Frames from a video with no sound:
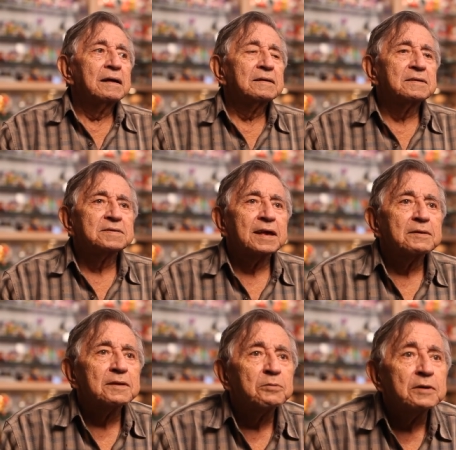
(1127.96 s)
you
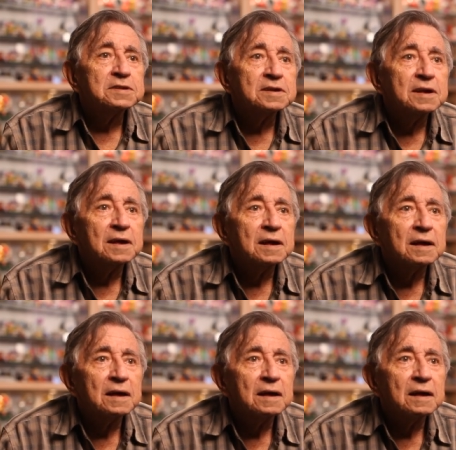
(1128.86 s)
see, which is there a
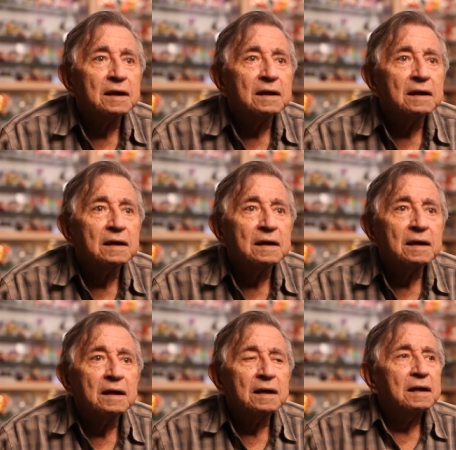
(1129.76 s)
thrill
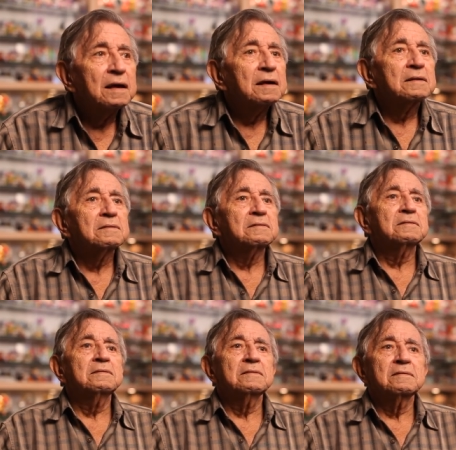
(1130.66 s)
behind
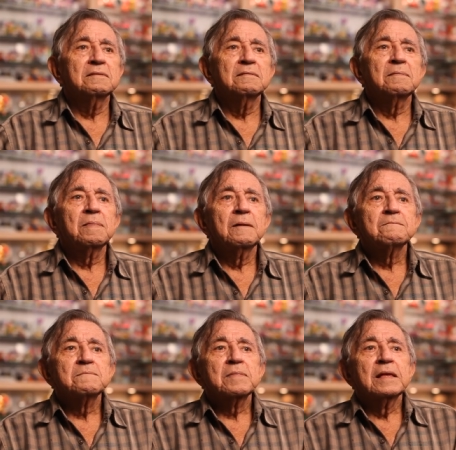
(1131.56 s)
finding those
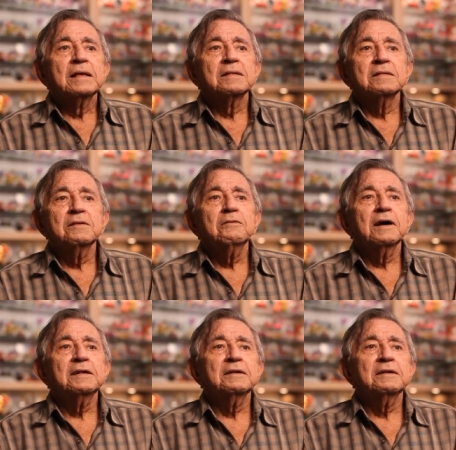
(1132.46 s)
pieces, those rare pieces? No, I